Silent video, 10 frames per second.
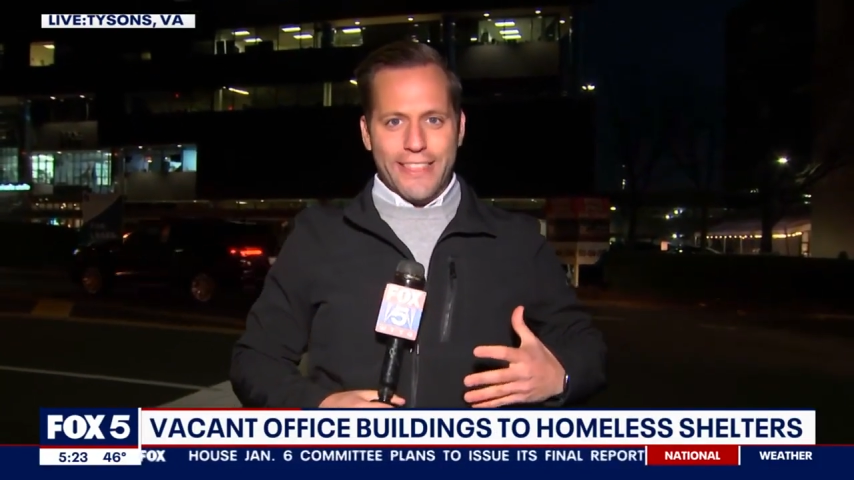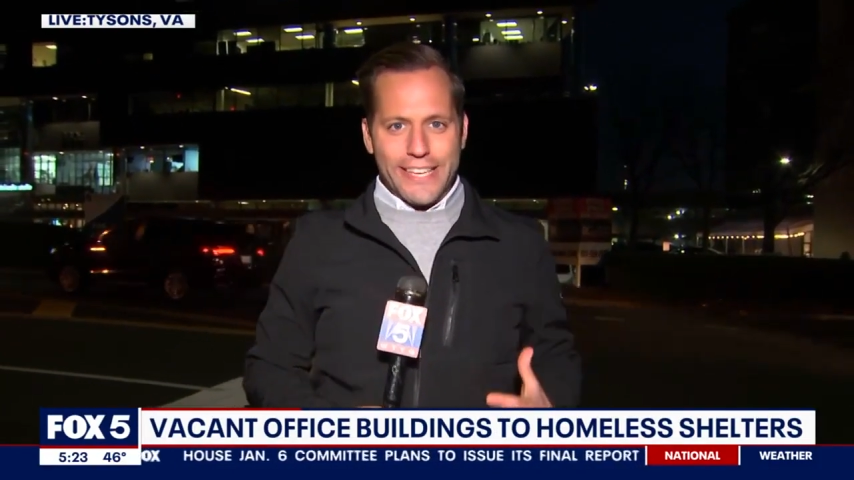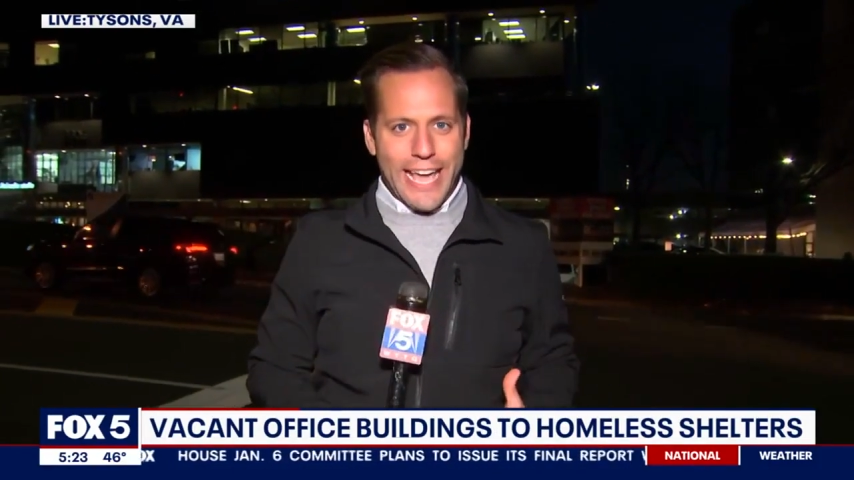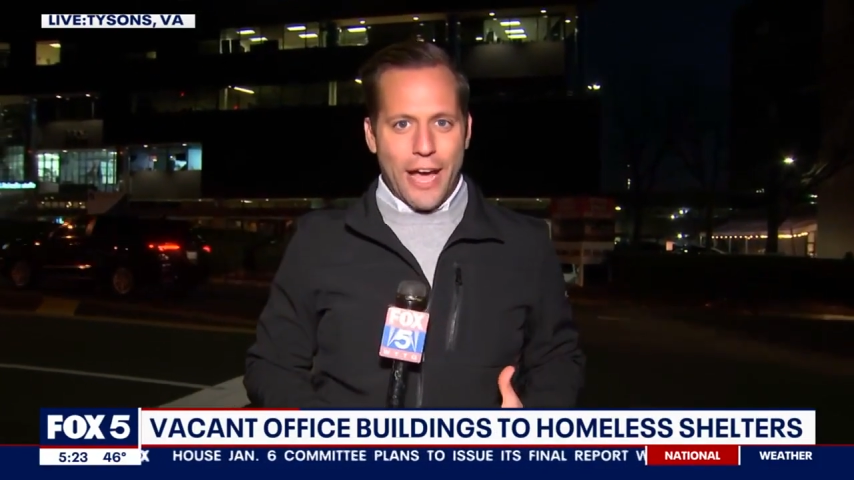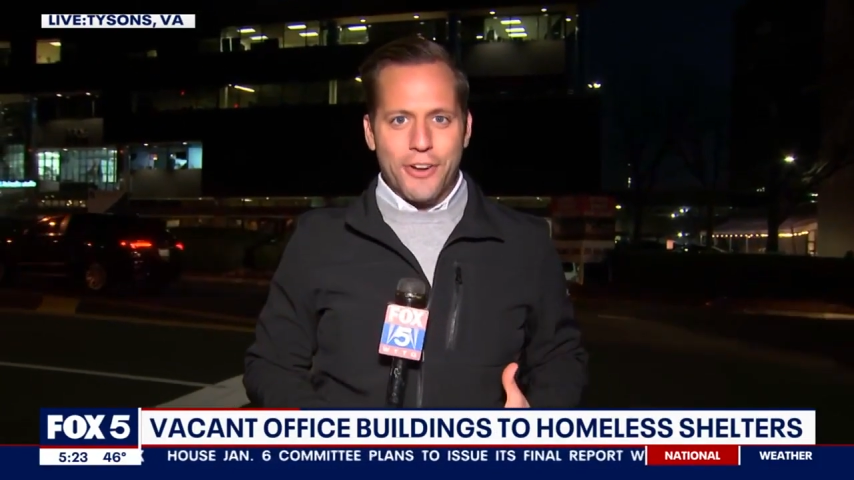
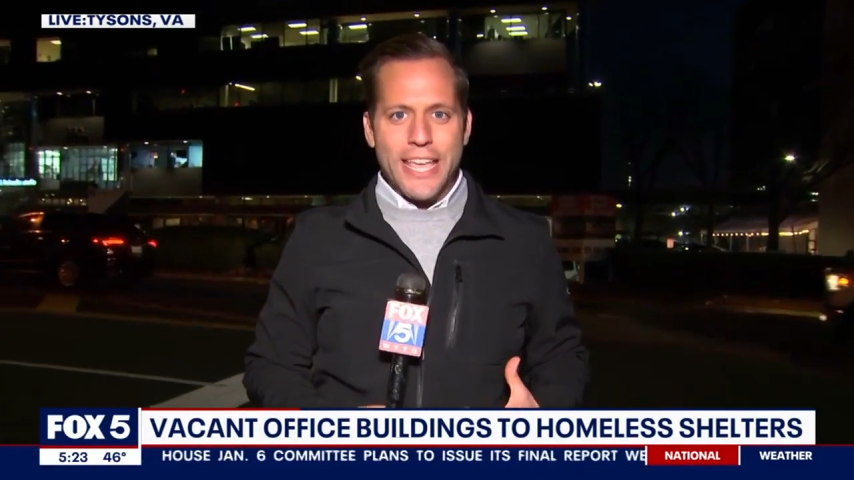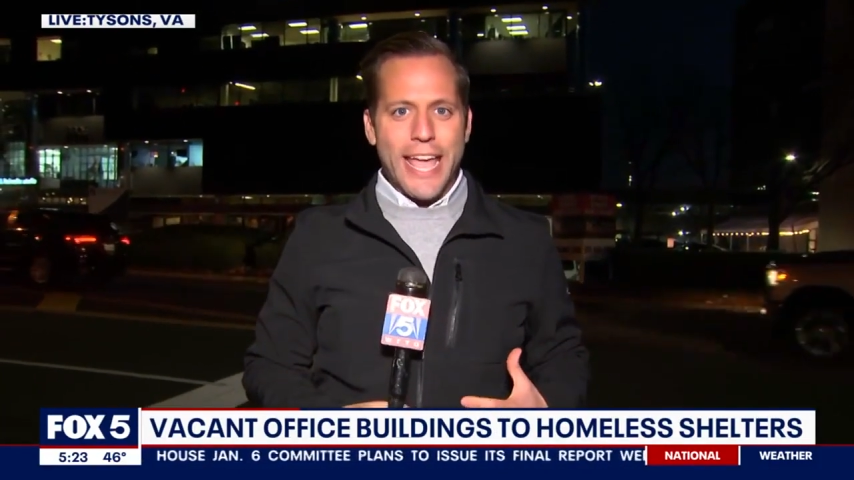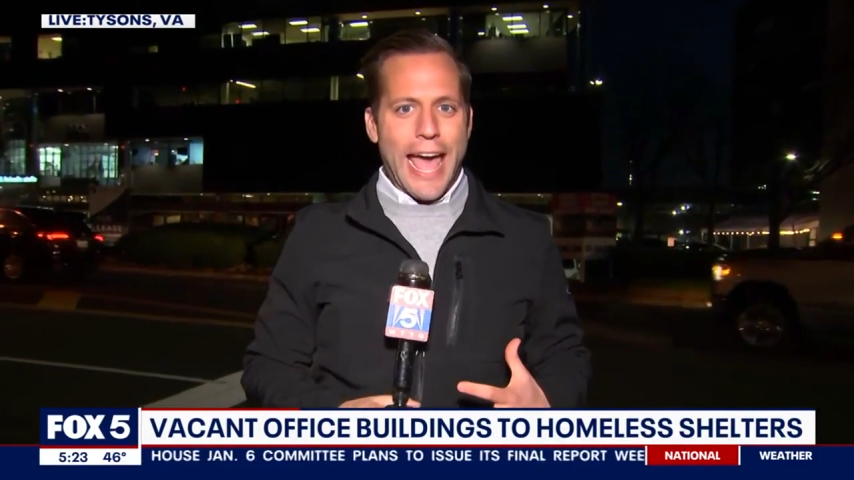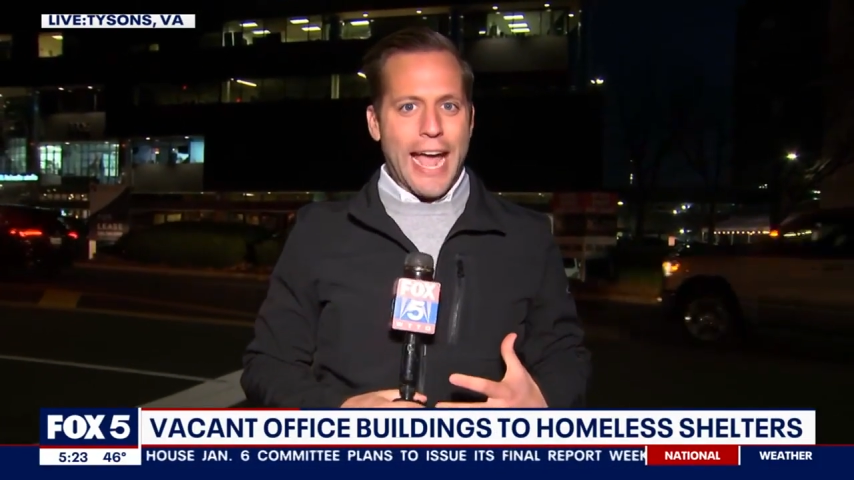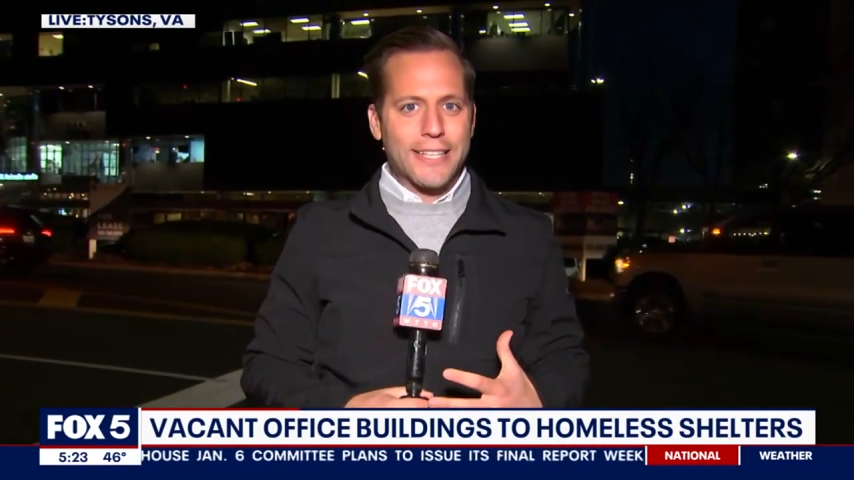the
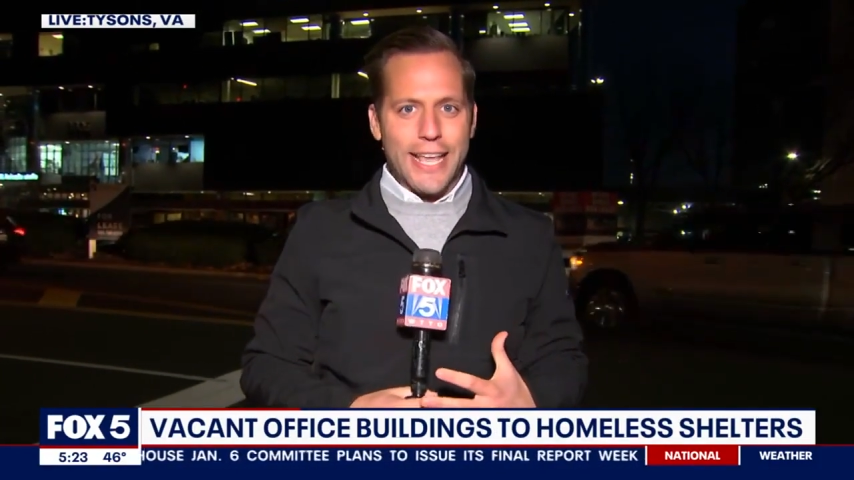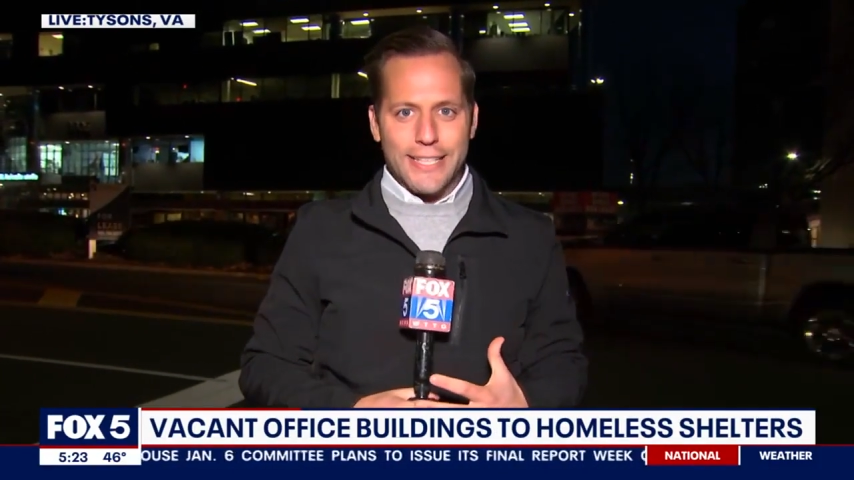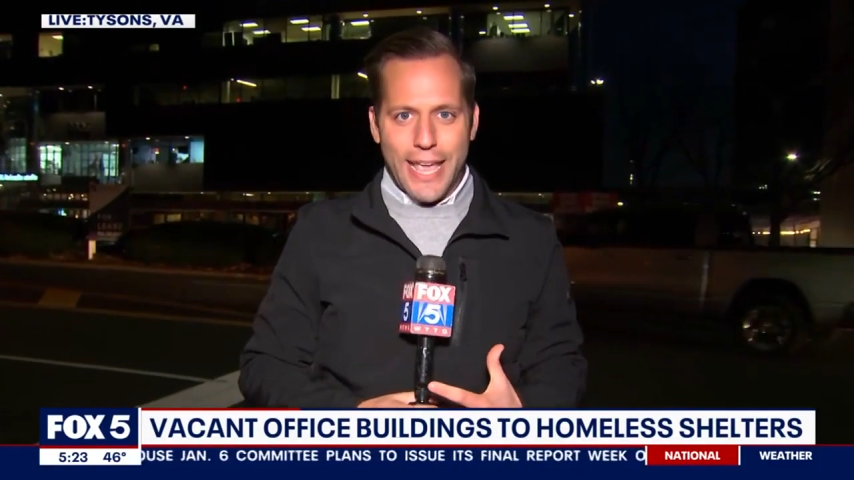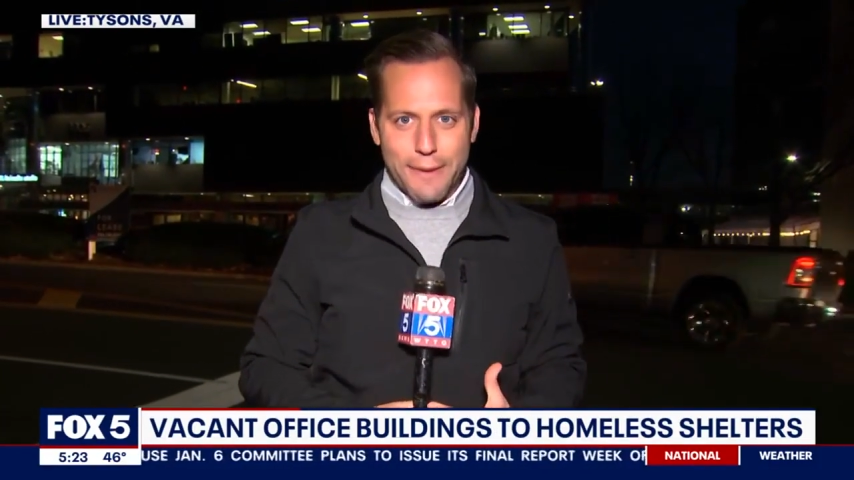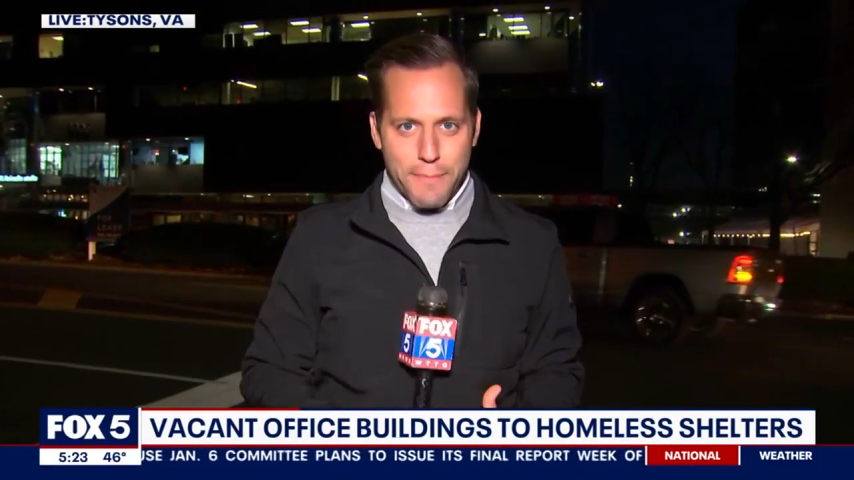county acts
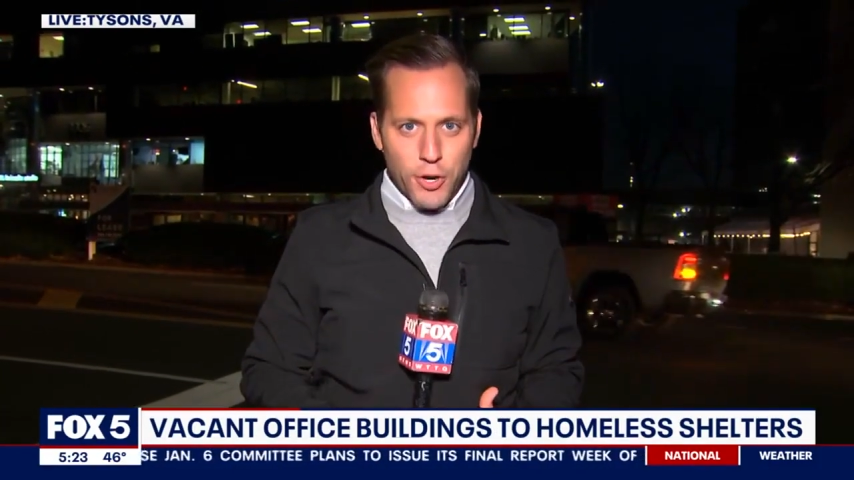as a